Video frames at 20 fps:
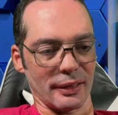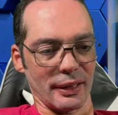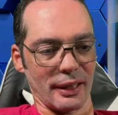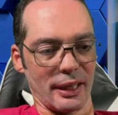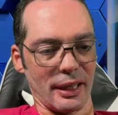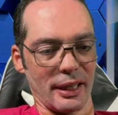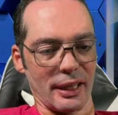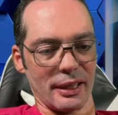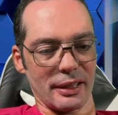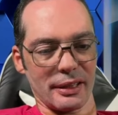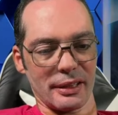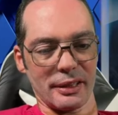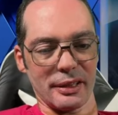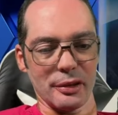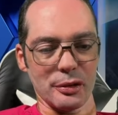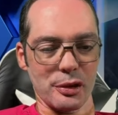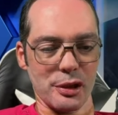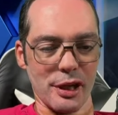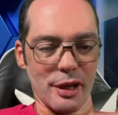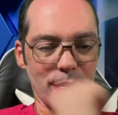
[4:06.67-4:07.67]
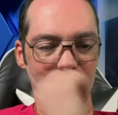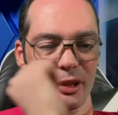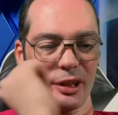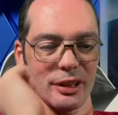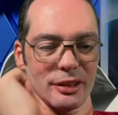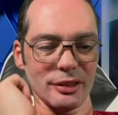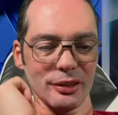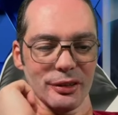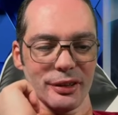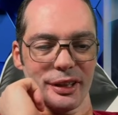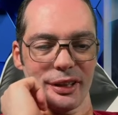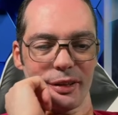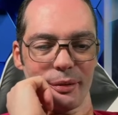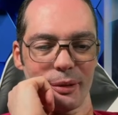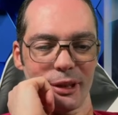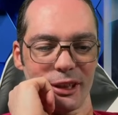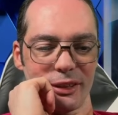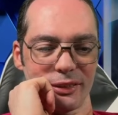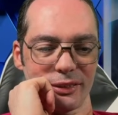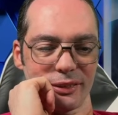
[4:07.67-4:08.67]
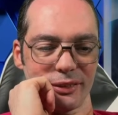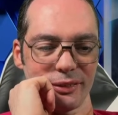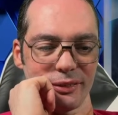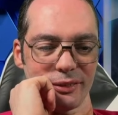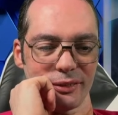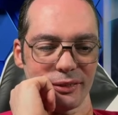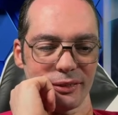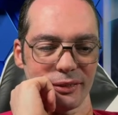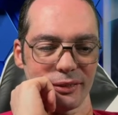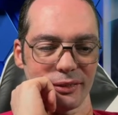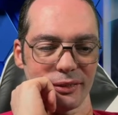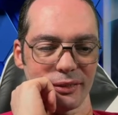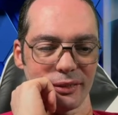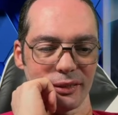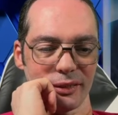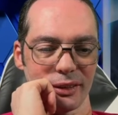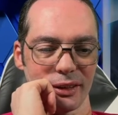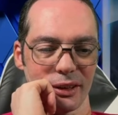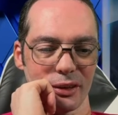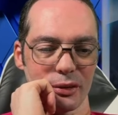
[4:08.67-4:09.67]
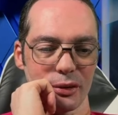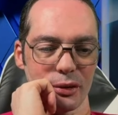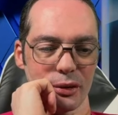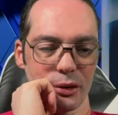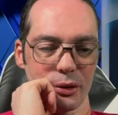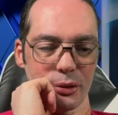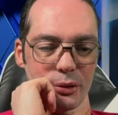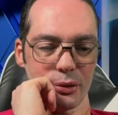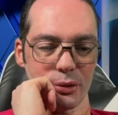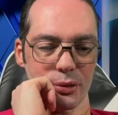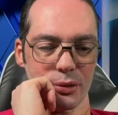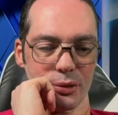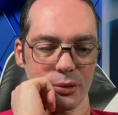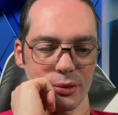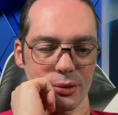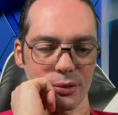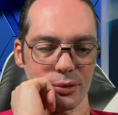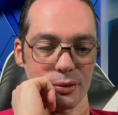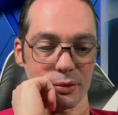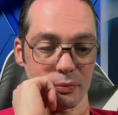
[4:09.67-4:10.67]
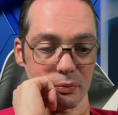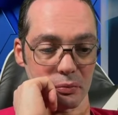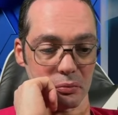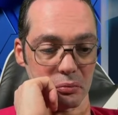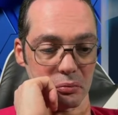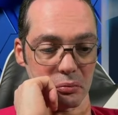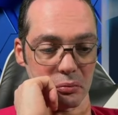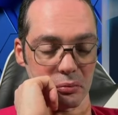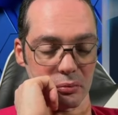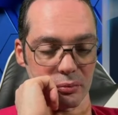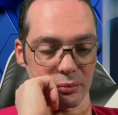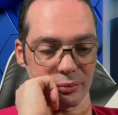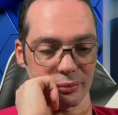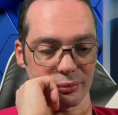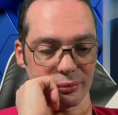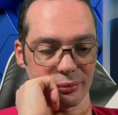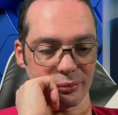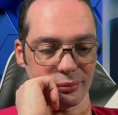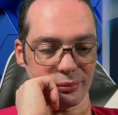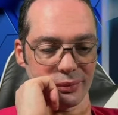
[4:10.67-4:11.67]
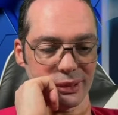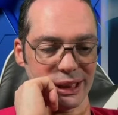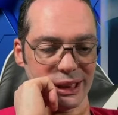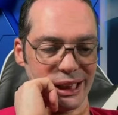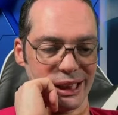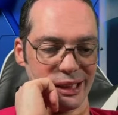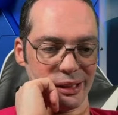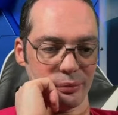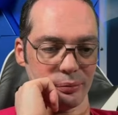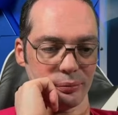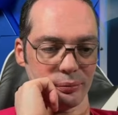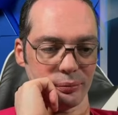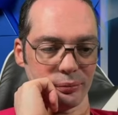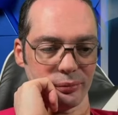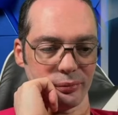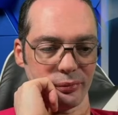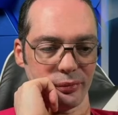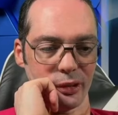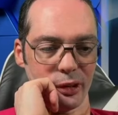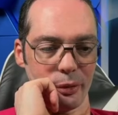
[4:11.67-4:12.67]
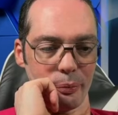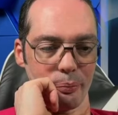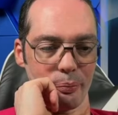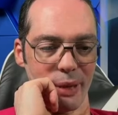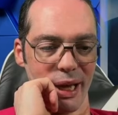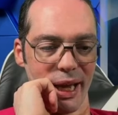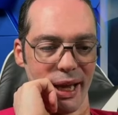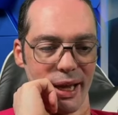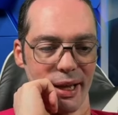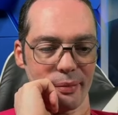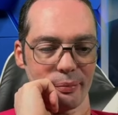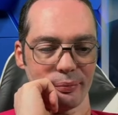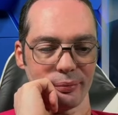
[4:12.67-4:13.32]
And a new champion I don't care about. Now Deuce. Yeah, very meh.